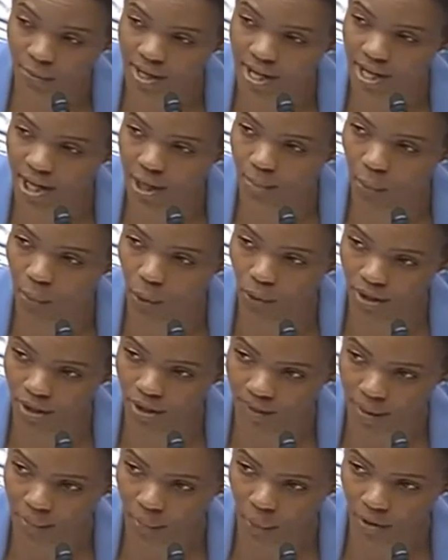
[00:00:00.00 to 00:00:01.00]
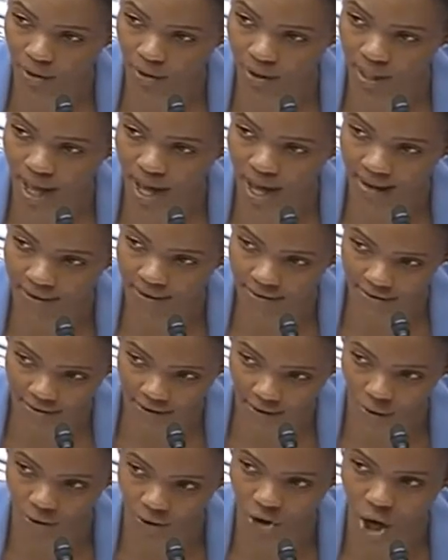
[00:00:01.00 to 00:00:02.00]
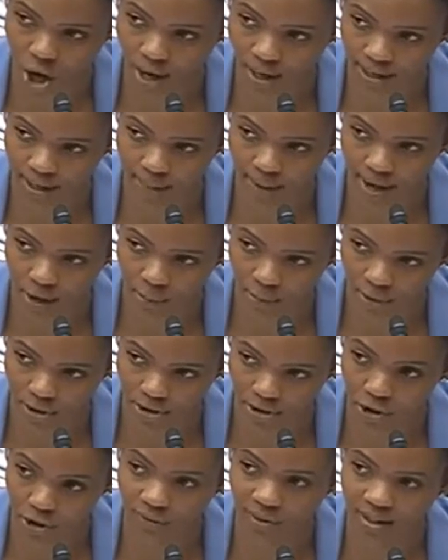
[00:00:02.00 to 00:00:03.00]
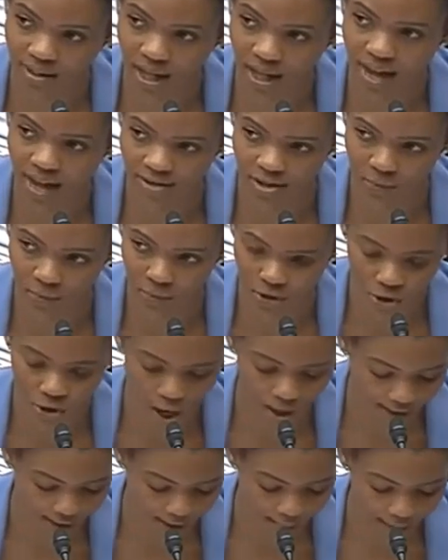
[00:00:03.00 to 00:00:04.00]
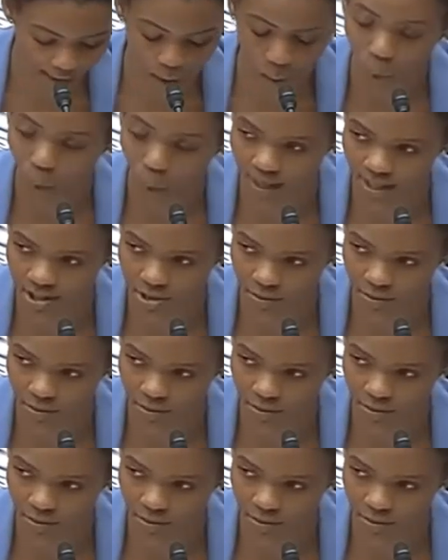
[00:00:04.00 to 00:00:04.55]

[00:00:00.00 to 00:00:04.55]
being aborted than born alive. If we're talking about preserving lives and we're talking about white